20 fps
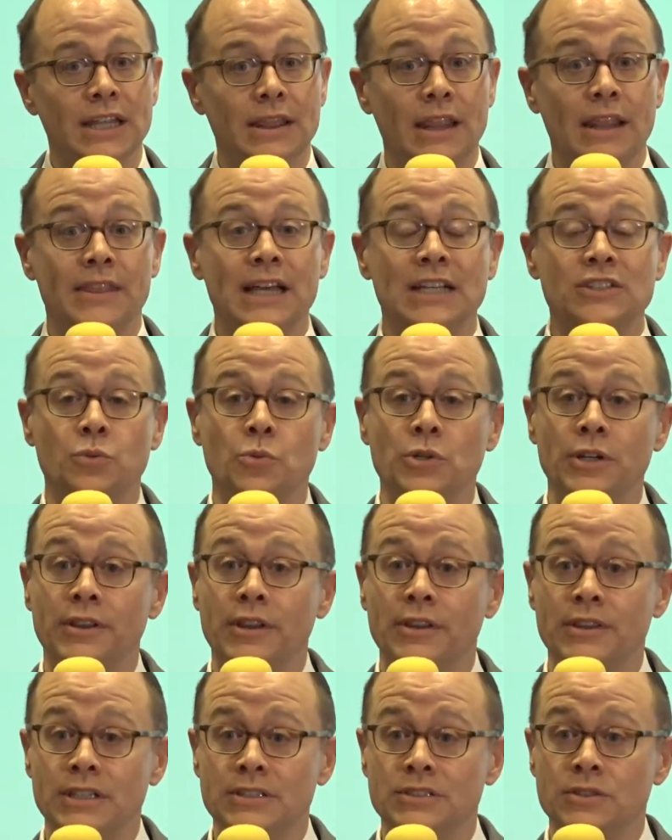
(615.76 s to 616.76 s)
that's one of
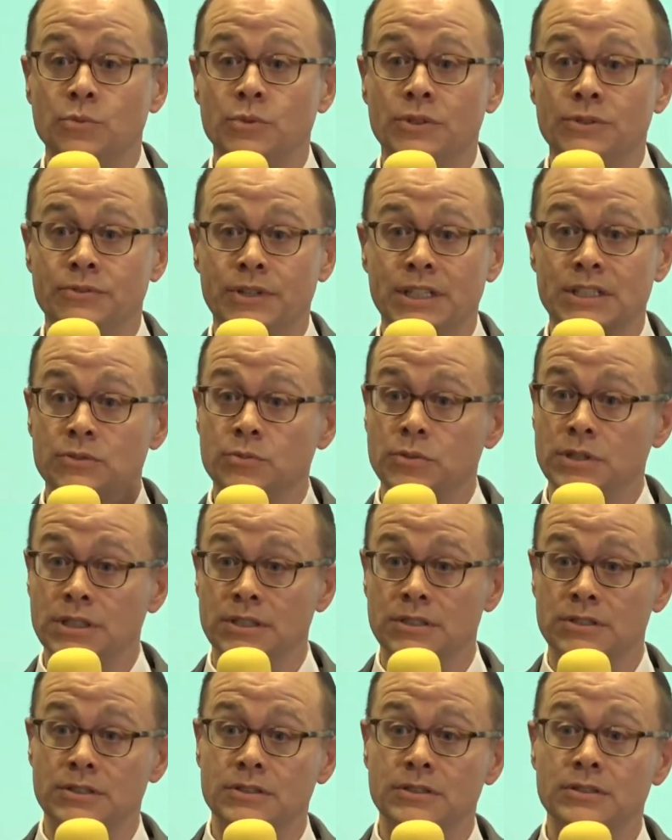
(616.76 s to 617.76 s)
the things that we face with
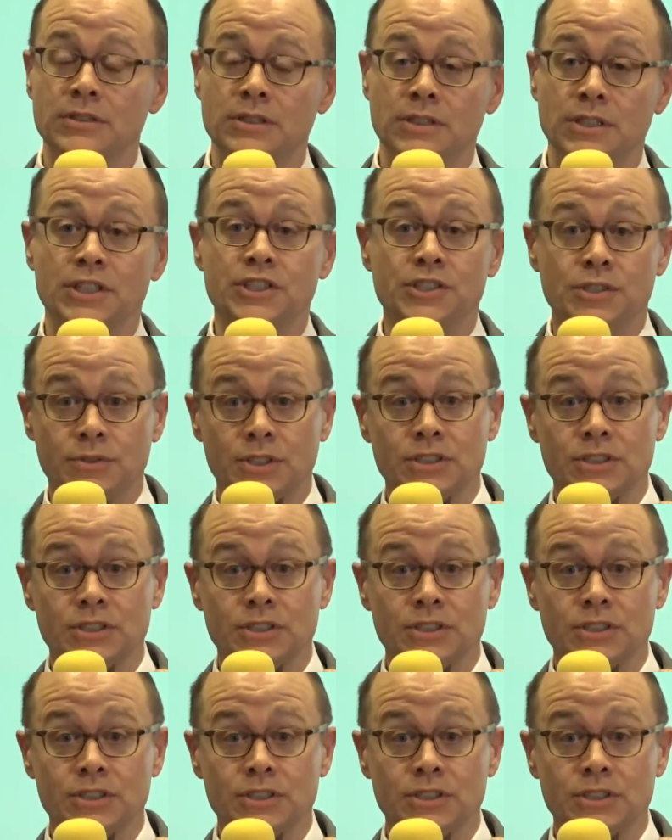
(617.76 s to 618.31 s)
this initiative,